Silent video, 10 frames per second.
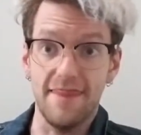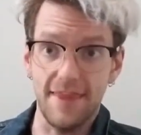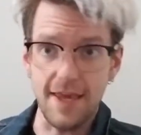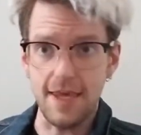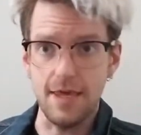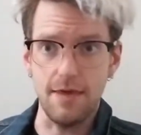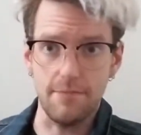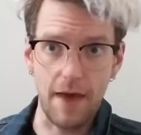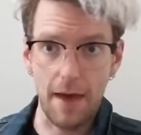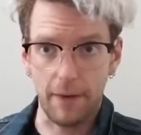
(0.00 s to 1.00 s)
the
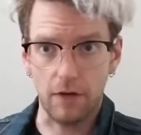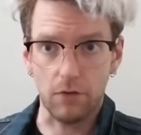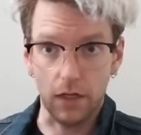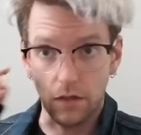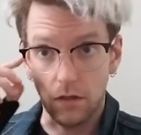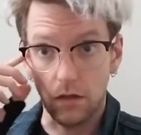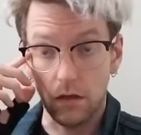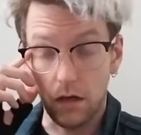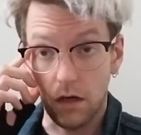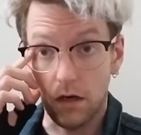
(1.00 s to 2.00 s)
Batman
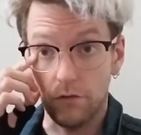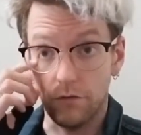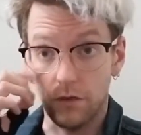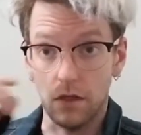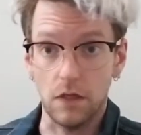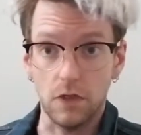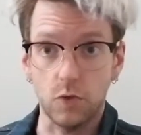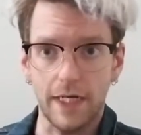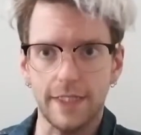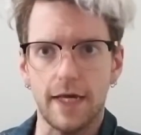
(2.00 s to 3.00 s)
writer of the
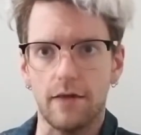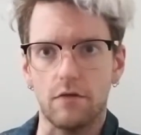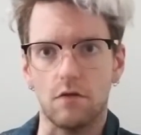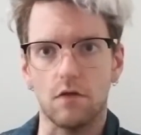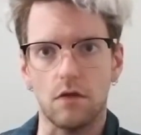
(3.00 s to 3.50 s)
2010s.